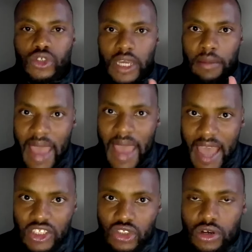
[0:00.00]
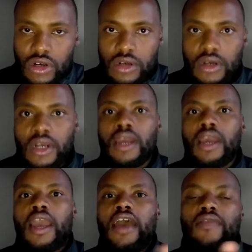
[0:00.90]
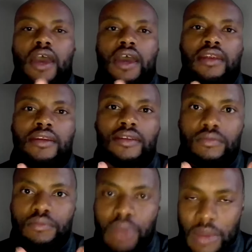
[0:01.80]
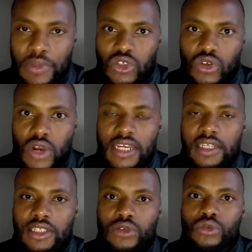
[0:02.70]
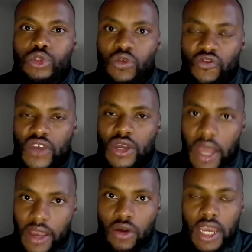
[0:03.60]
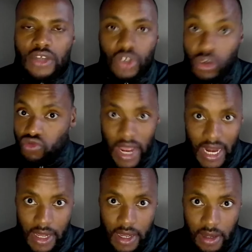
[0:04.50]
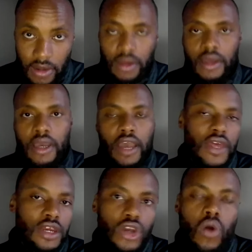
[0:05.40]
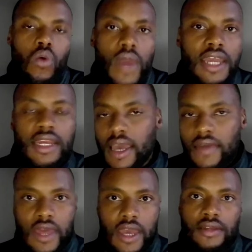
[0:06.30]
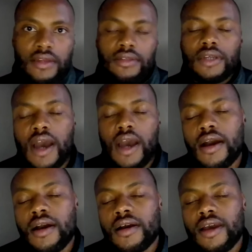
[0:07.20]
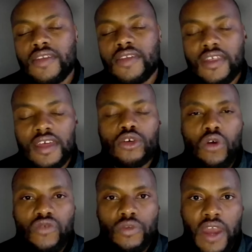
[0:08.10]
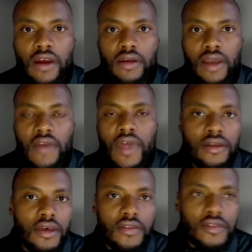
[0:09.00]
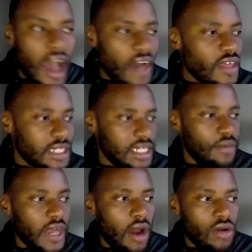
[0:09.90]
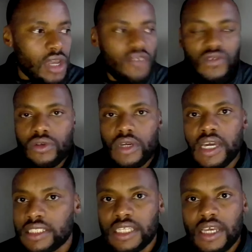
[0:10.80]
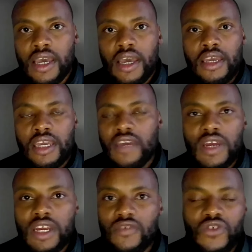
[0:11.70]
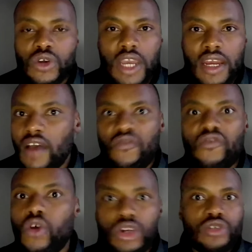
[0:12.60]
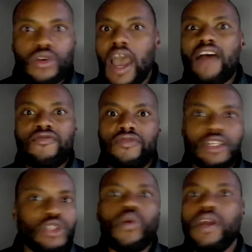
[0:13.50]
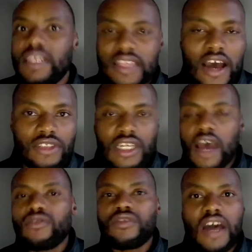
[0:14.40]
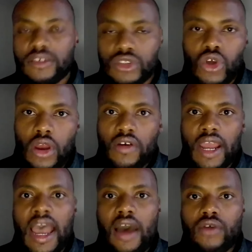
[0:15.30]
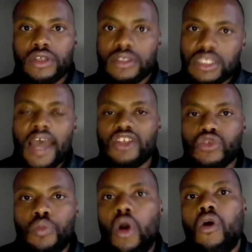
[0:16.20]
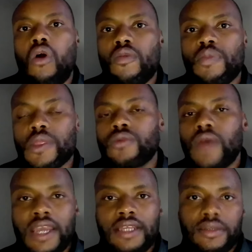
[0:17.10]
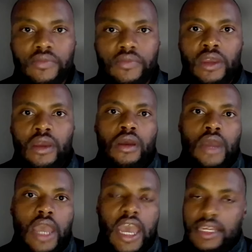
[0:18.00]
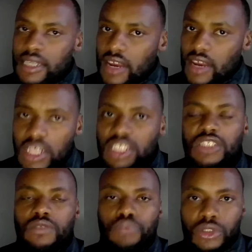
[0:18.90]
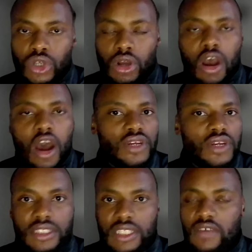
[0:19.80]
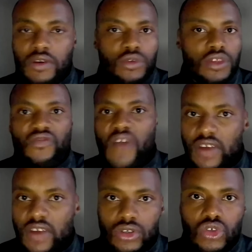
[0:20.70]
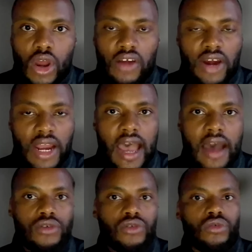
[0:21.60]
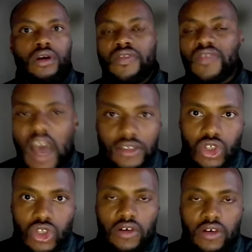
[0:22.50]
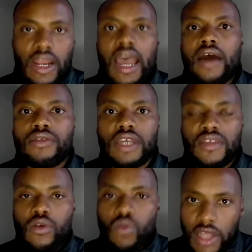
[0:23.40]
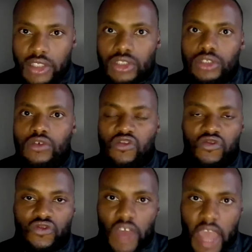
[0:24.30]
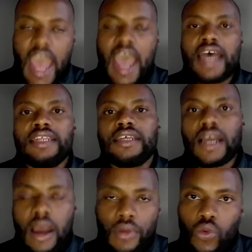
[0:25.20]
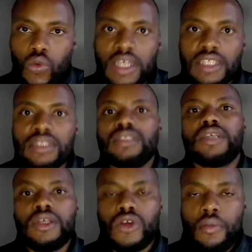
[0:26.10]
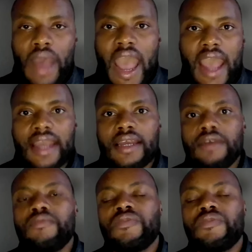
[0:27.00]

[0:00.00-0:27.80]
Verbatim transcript: you can master and then paper trade until you feel like okay you're ready and then go in and then uh, and, and then go from there and then the other tip that i'll give you is even if you can afford to have a $20,000, $100,000 account, start small, right? Mm-hmm. And, and really just build your confidence even with a $500 account or a $1,000 account. And then once you've had a couple of wins in your bag,